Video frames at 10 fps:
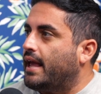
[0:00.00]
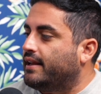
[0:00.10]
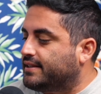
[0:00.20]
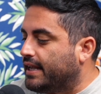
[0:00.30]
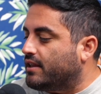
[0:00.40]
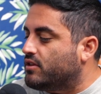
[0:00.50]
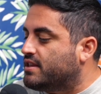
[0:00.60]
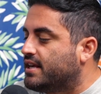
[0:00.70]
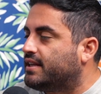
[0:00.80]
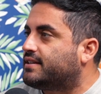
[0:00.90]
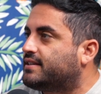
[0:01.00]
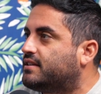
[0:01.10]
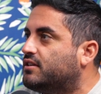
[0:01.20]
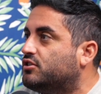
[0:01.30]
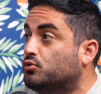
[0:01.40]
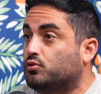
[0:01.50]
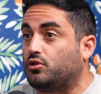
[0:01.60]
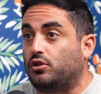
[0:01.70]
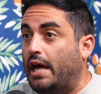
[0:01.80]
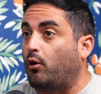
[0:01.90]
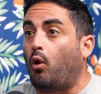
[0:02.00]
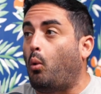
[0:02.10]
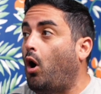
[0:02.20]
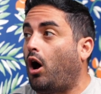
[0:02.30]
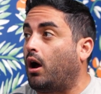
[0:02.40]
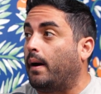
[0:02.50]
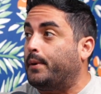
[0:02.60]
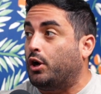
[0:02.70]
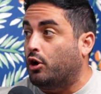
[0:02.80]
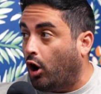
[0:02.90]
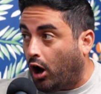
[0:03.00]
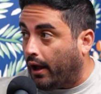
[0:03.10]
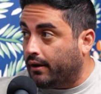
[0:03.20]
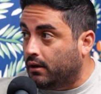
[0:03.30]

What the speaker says: And it's like this, that whole walk up gone.